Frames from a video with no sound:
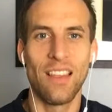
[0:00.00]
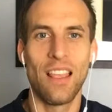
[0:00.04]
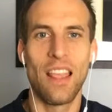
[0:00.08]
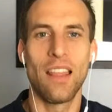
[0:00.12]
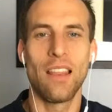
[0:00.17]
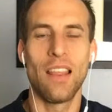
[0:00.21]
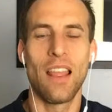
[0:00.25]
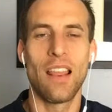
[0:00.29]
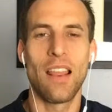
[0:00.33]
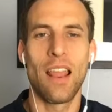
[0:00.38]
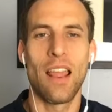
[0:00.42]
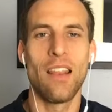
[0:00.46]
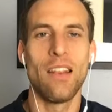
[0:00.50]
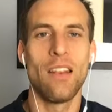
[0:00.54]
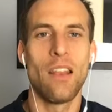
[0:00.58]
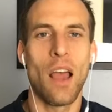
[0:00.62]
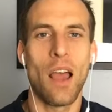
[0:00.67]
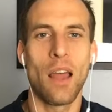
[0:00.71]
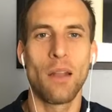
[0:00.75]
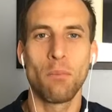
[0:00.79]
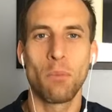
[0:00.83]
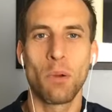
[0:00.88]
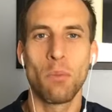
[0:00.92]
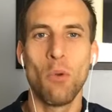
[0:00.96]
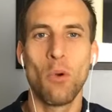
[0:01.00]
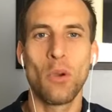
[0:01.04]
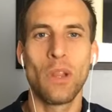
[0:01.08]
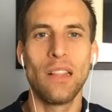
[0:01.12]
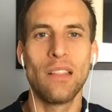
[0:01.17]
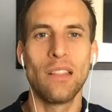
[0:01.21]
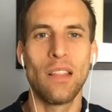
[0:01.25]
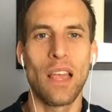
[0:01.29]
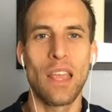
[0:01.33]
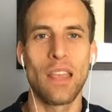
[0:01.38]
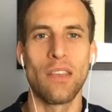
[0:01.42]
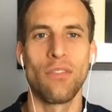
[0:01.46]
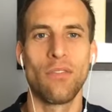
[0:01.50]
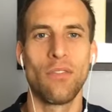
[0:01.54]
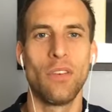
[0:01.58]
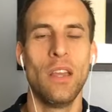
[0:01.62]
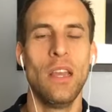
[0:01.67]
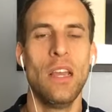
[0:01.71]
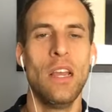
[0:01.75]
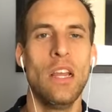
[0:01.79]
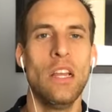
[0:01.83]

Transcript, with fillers: and, and not promoting life.